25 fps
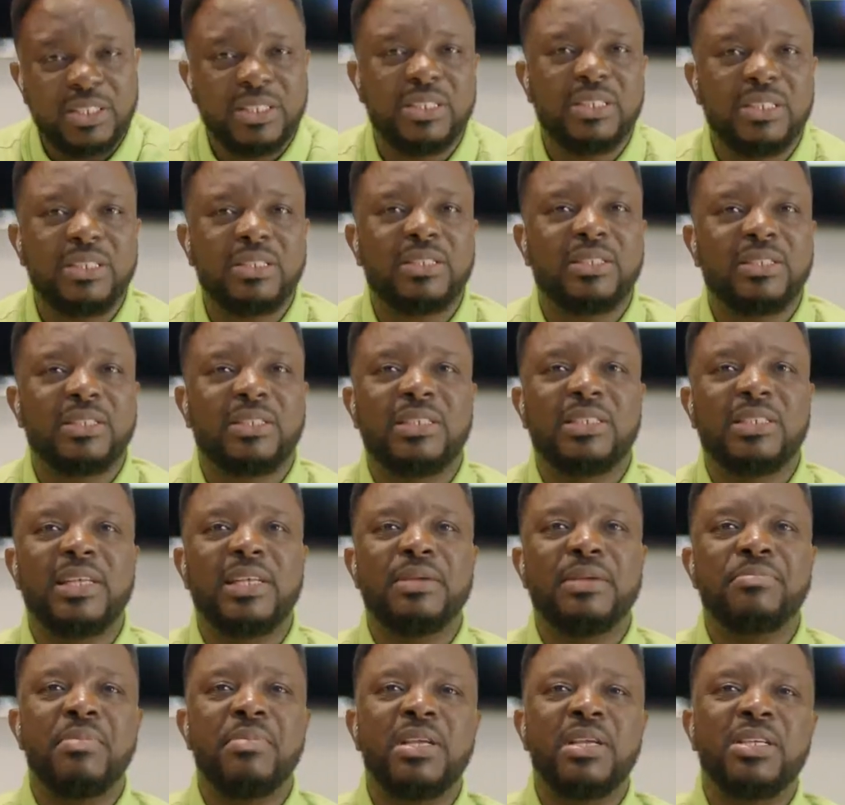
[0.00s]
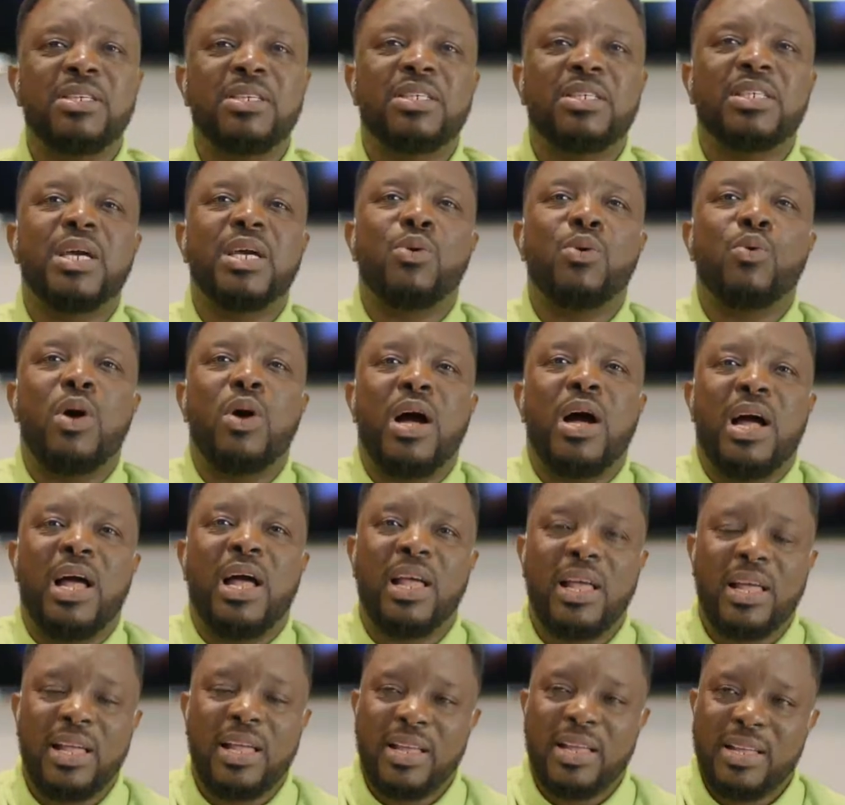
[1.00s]
She said, "Me shawa,
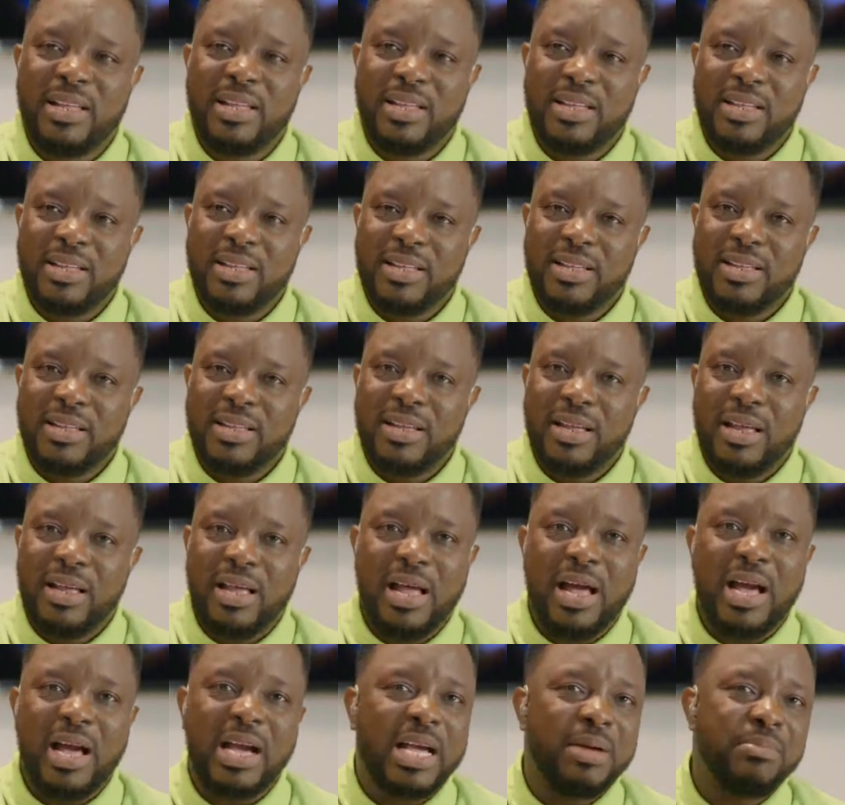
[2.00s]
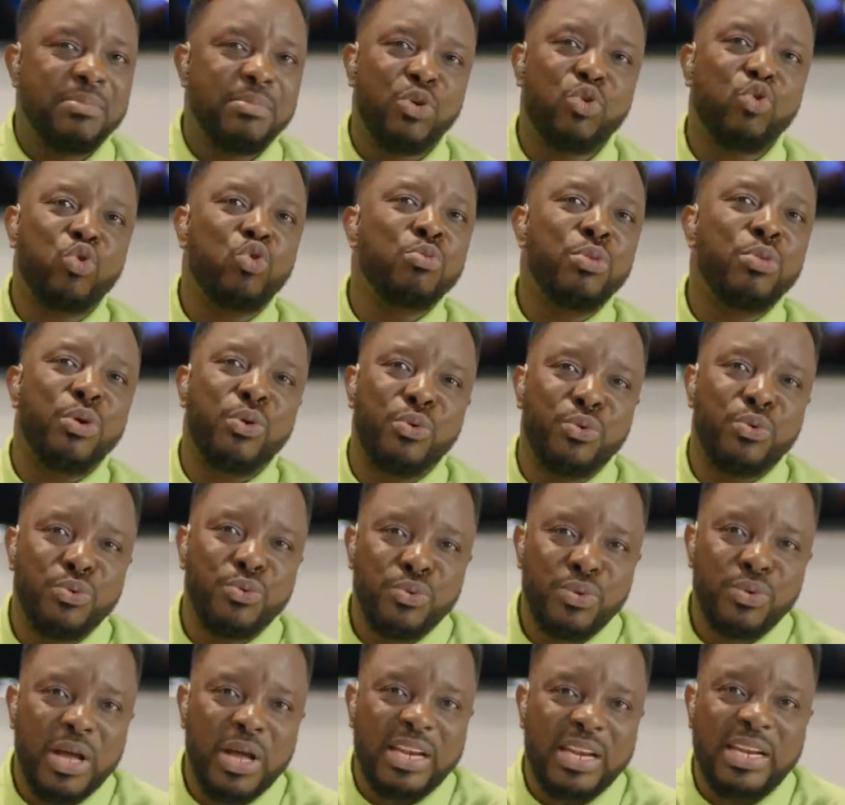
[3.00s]
and kame kume ho."
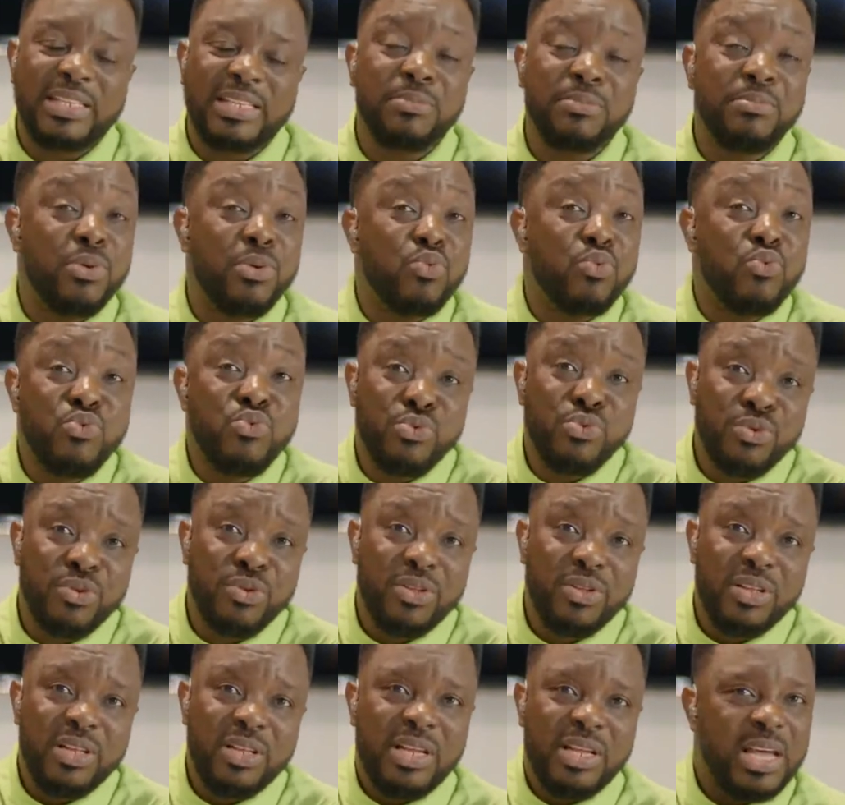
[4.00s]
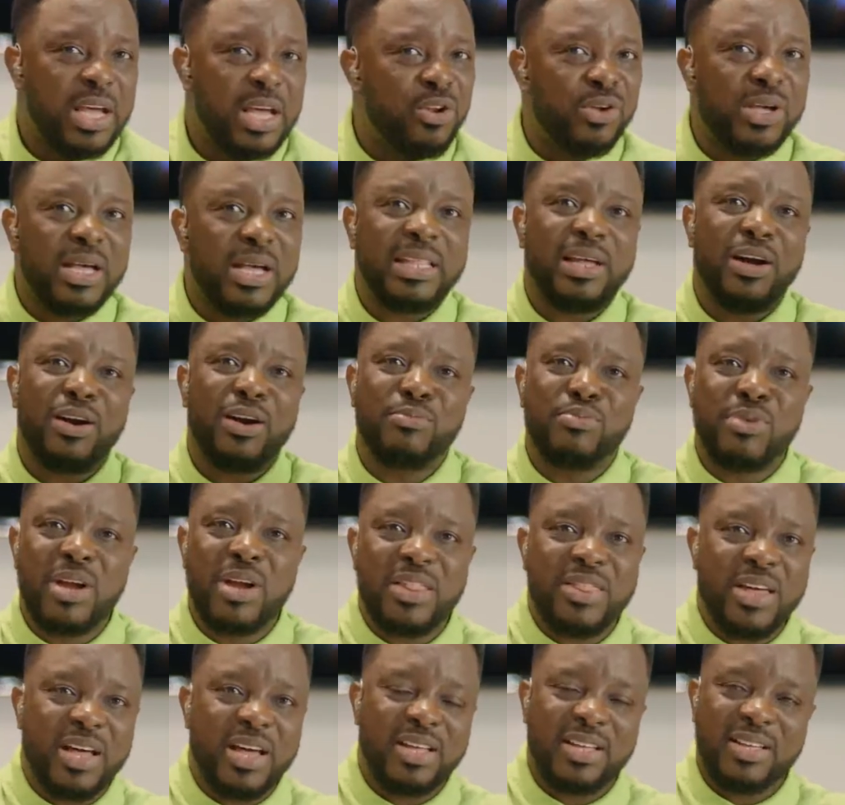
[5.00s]
And I said, "Me wu." And look at our
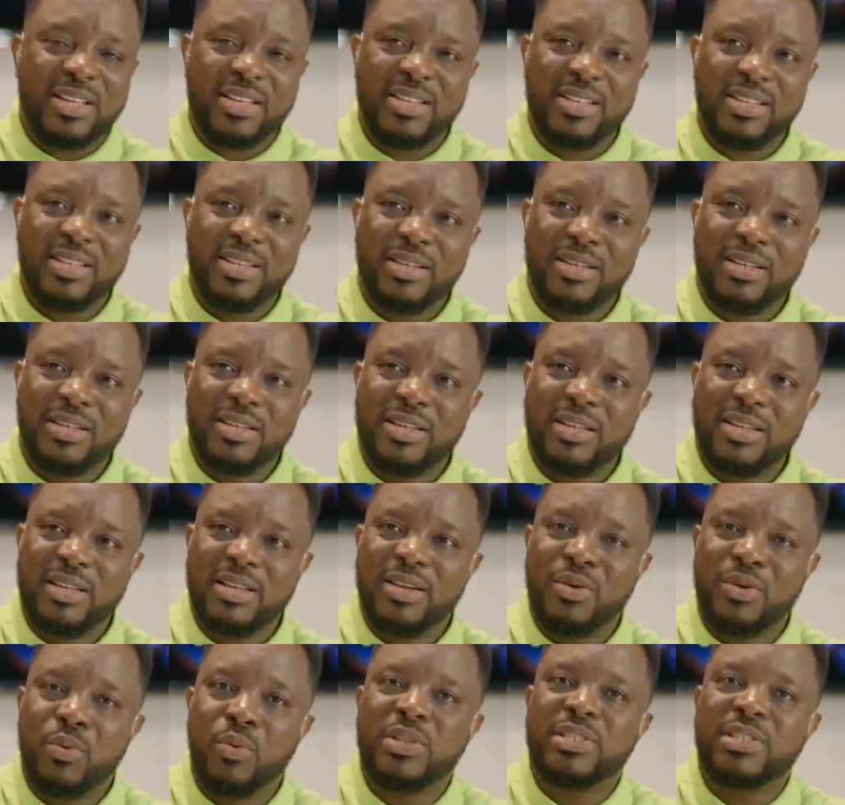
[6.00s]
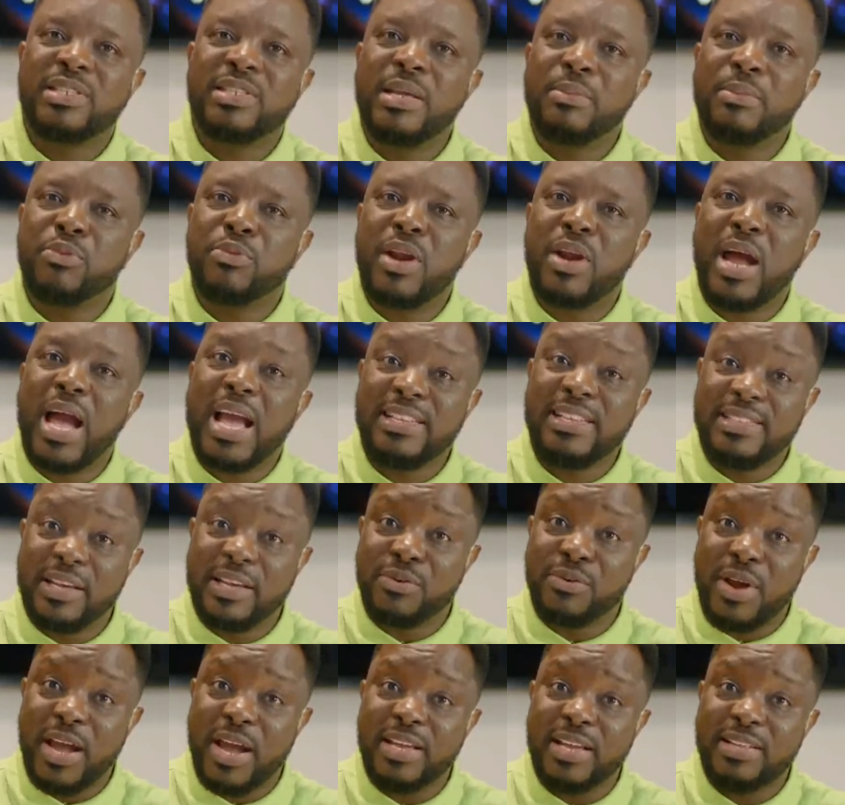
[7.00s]
brother. What's his name? Isaac,
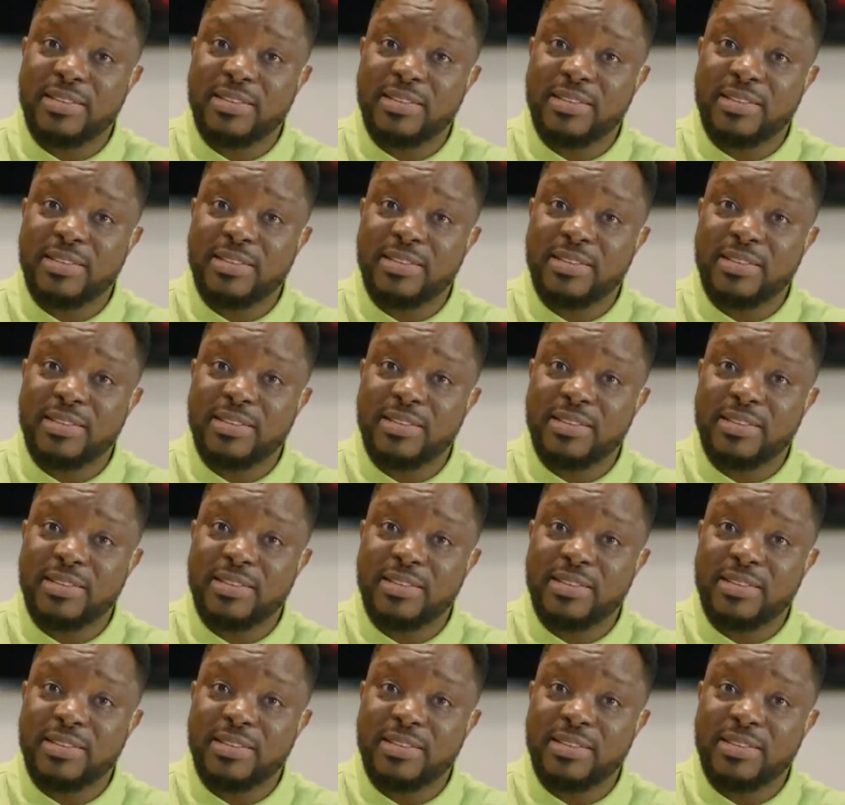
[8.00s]
right?